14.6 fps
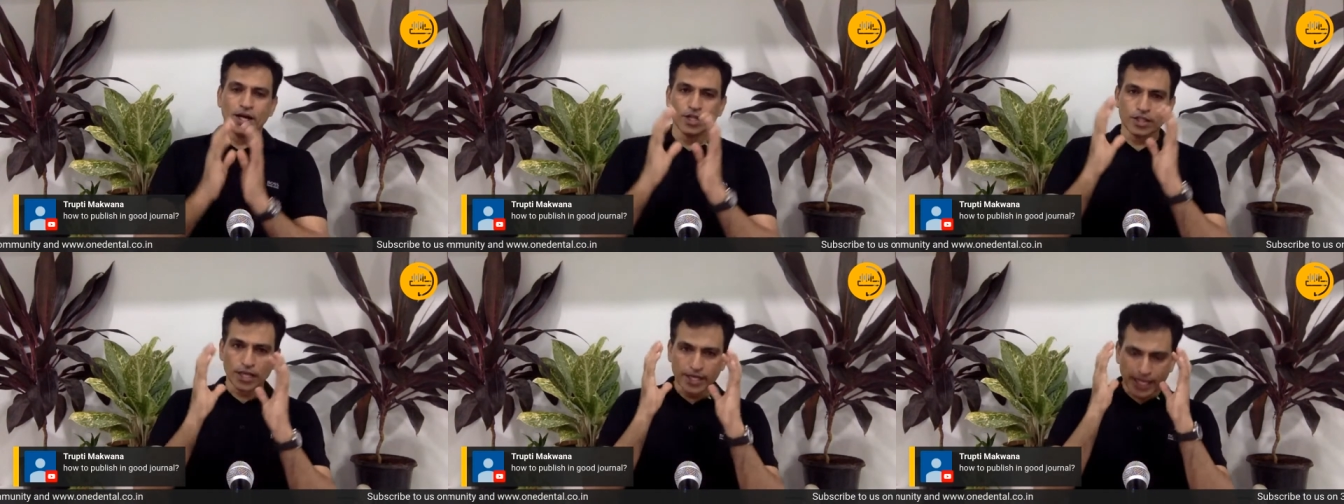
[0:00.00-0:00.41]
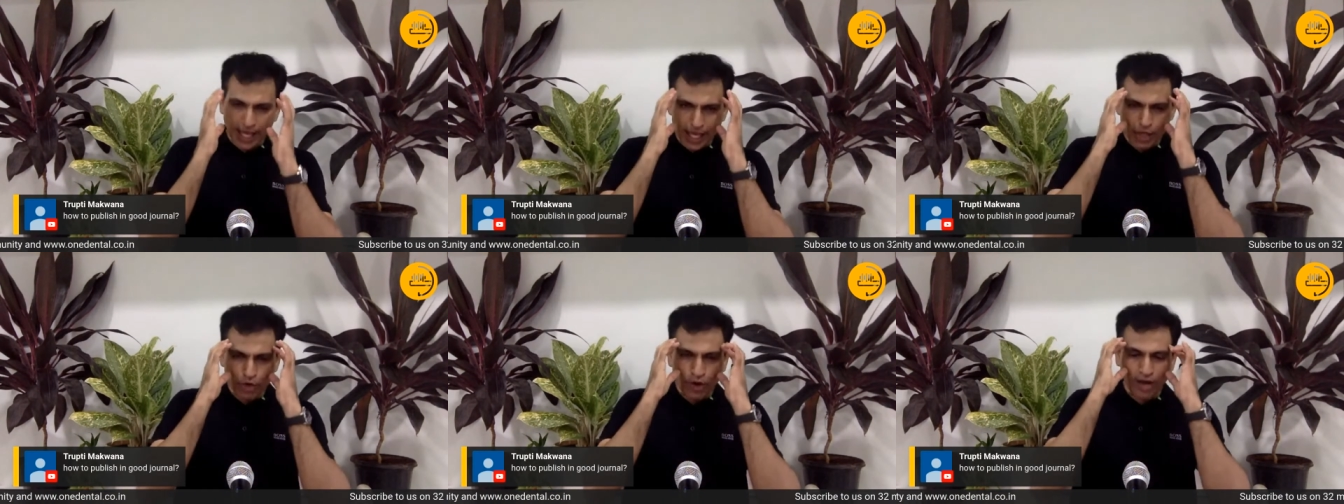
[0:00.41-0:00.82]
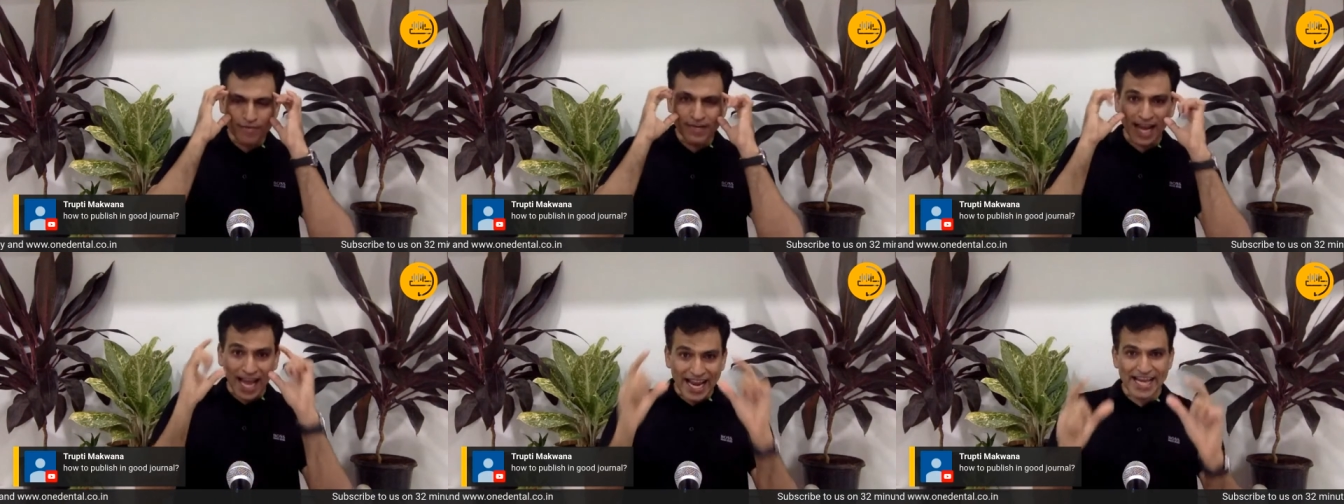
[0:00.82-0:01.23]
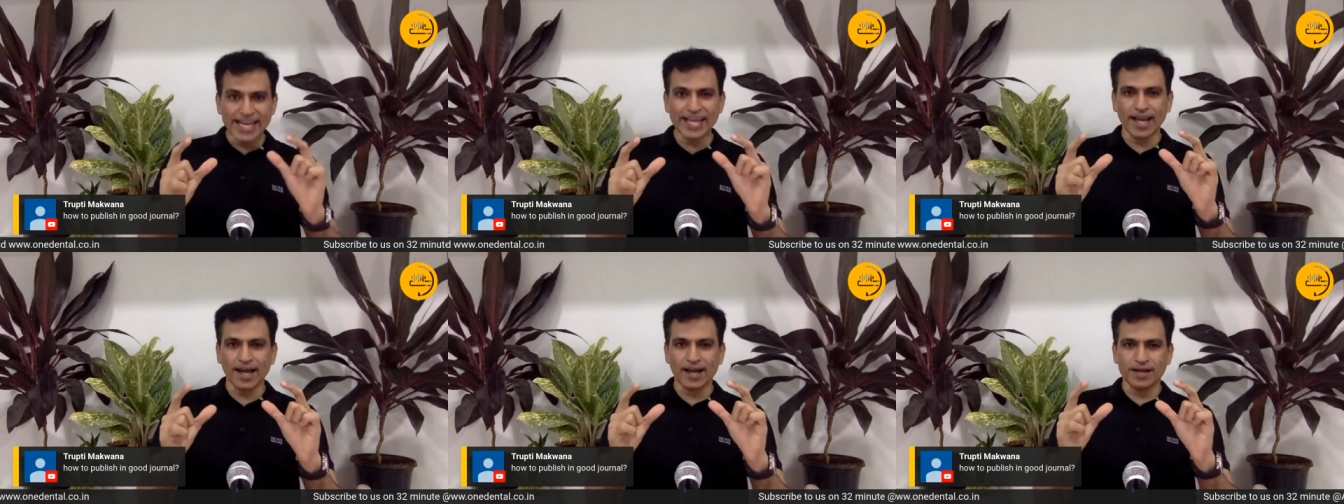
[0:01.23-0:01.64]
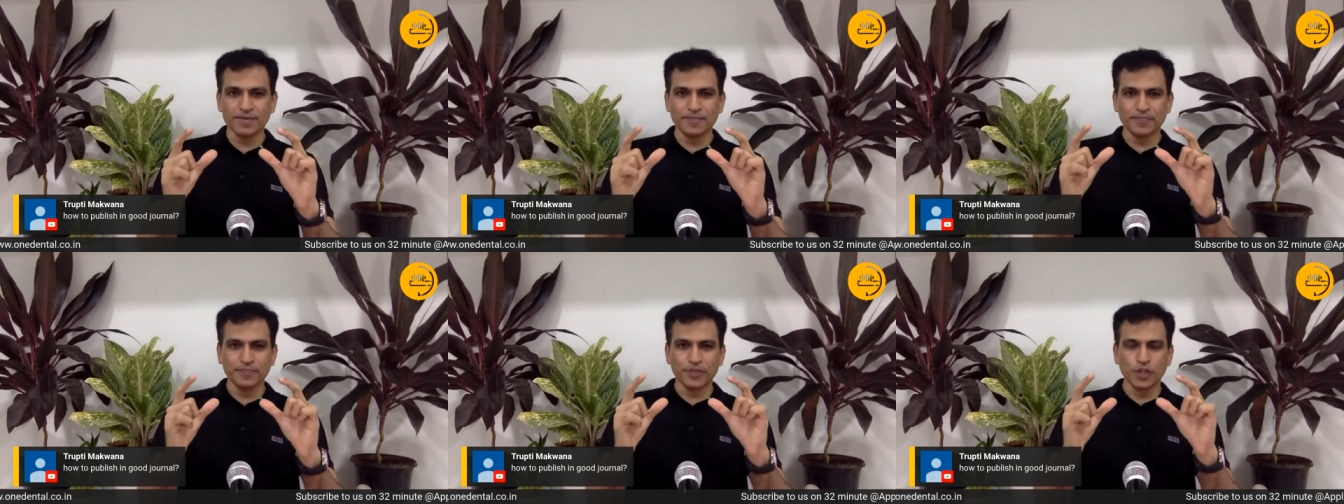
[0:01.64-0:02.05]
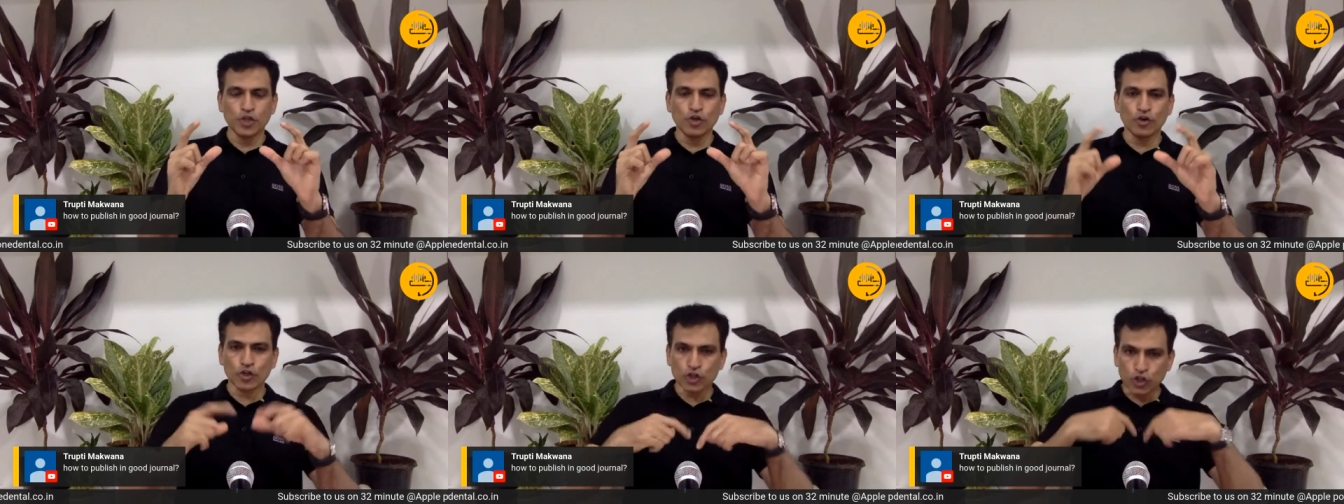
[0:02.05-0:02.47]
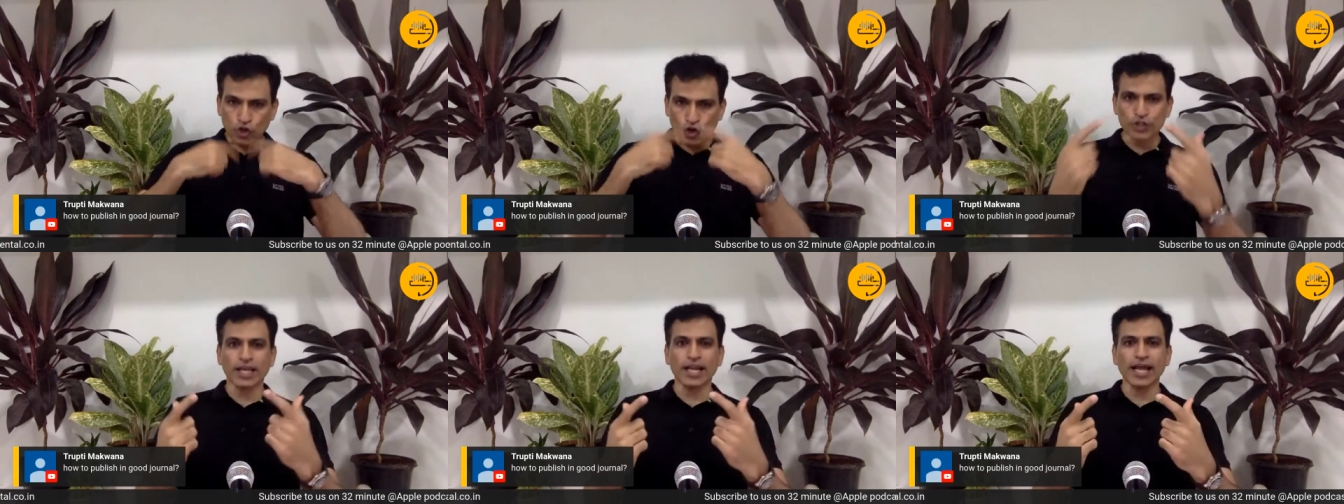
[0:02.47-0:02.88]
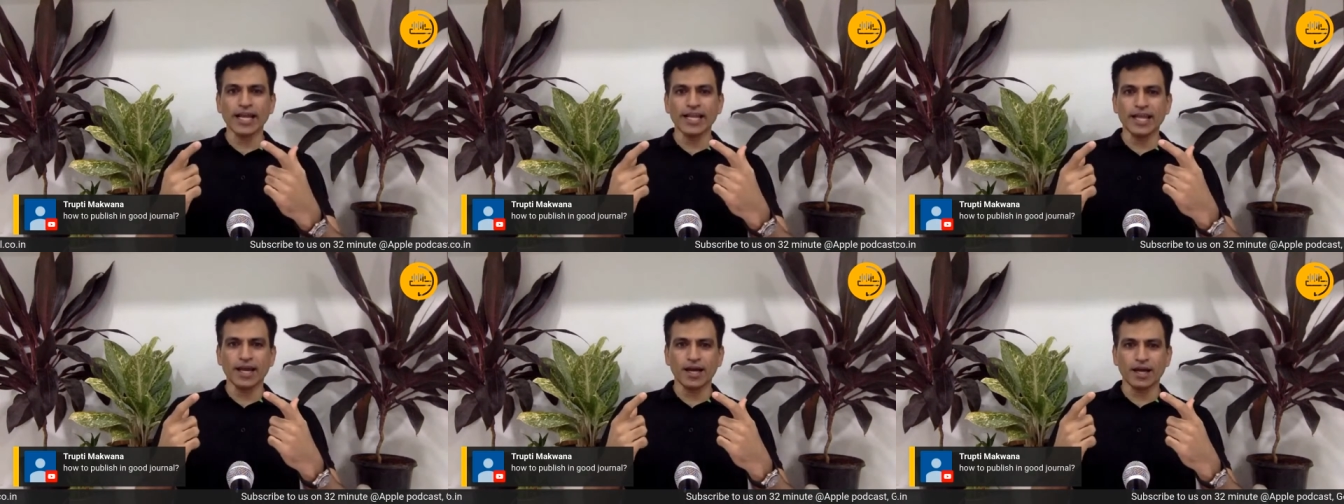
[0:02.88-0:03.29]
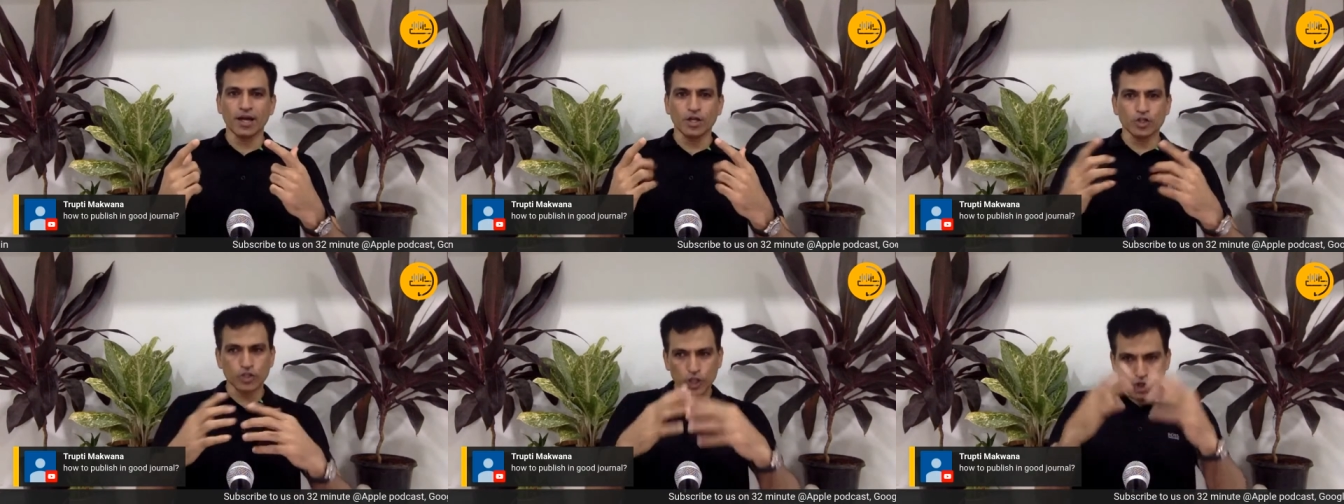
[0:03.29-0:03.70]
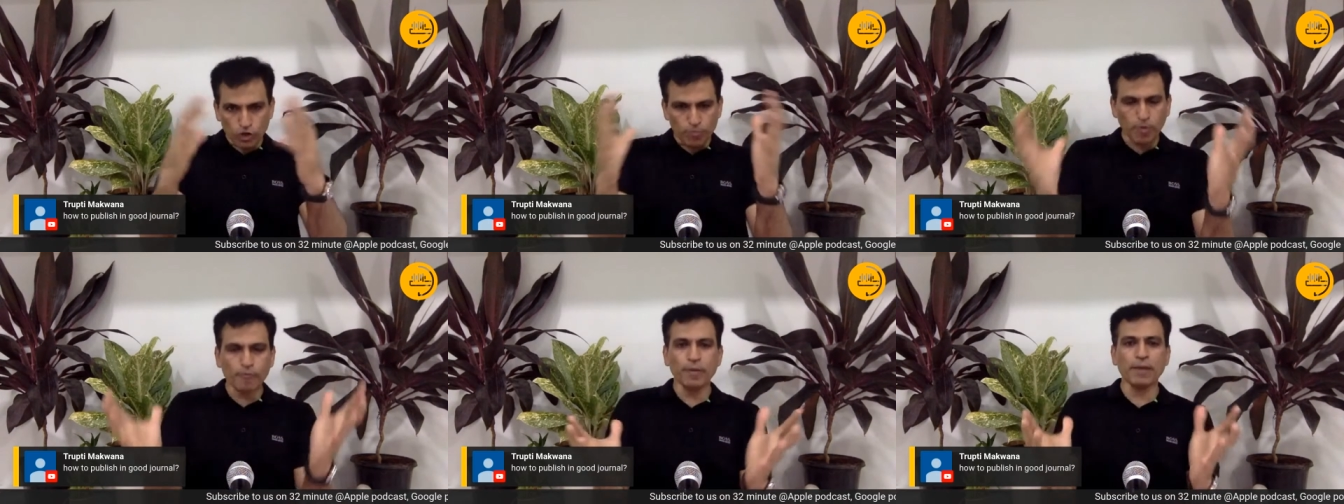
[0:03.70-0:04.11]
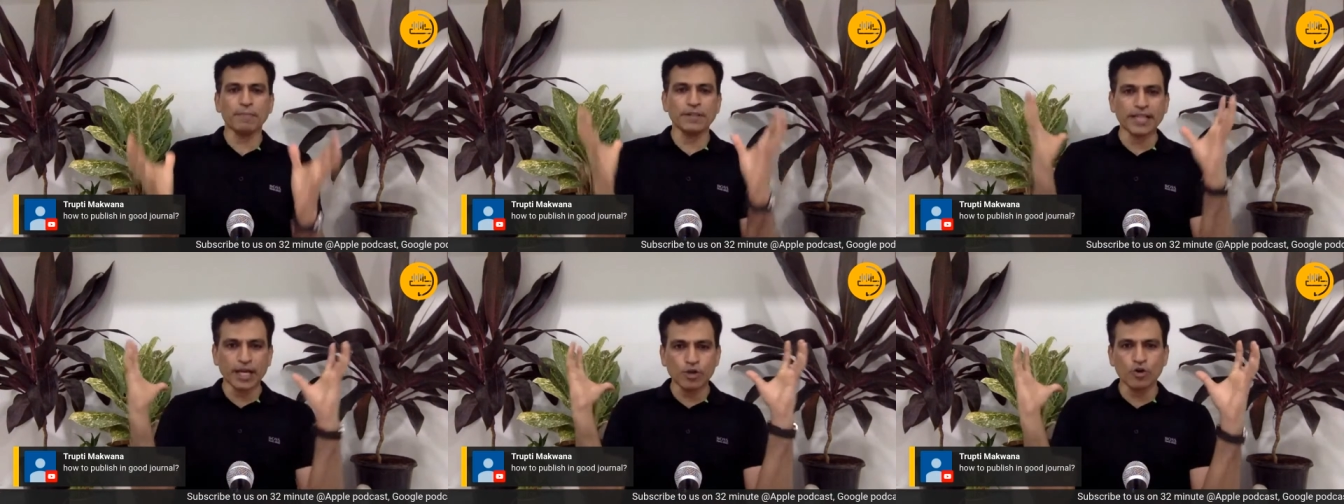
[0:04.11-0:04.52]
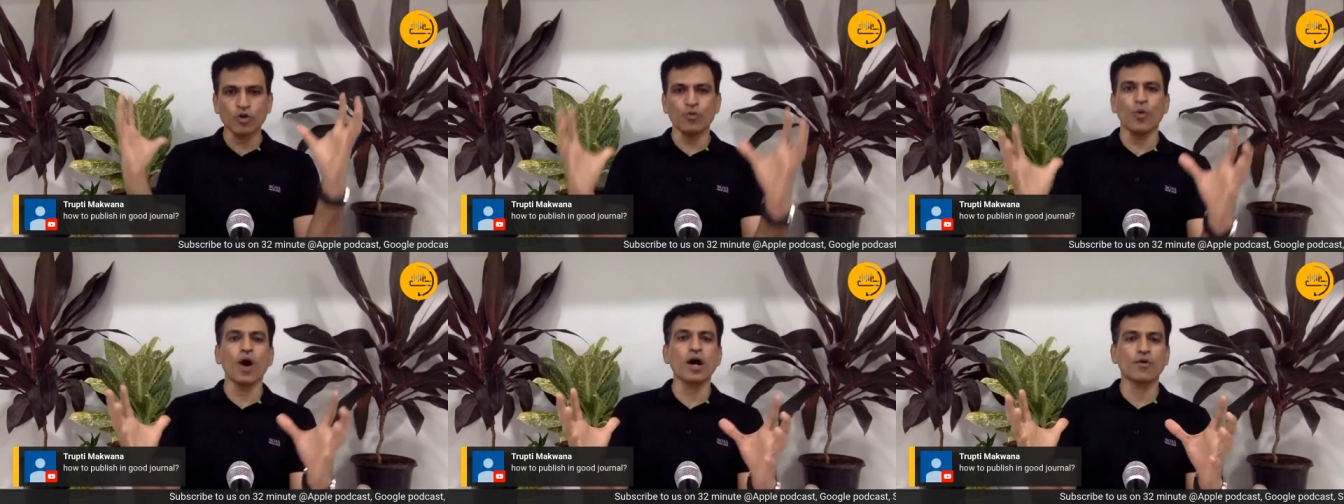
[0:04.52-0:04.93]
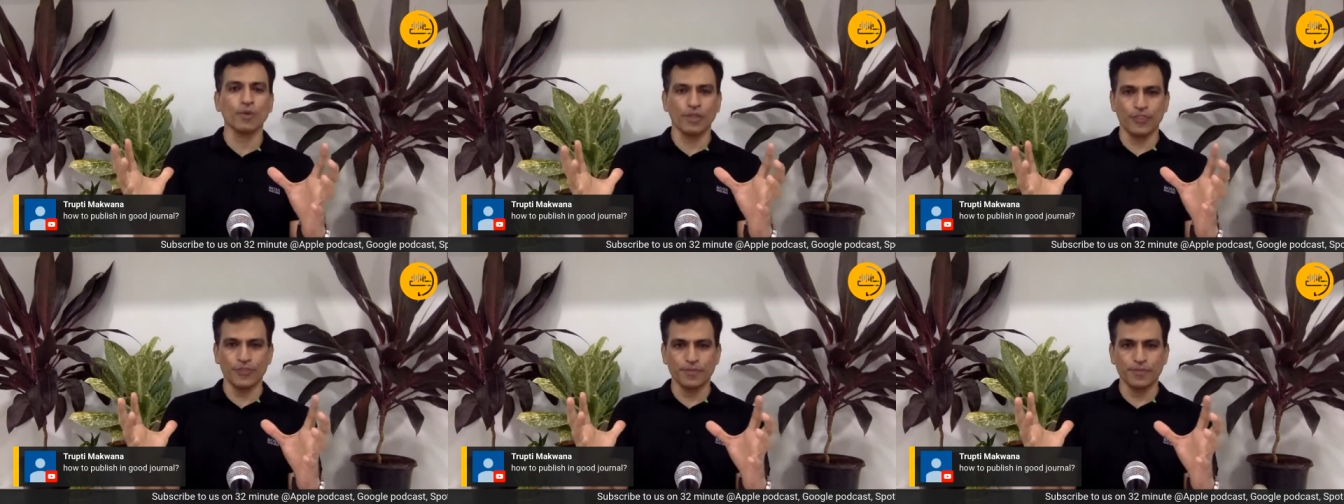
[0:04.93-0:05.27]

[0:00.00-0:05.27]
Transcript: The day you have an idea, you have to throw that idea to the group of people that you want to work with.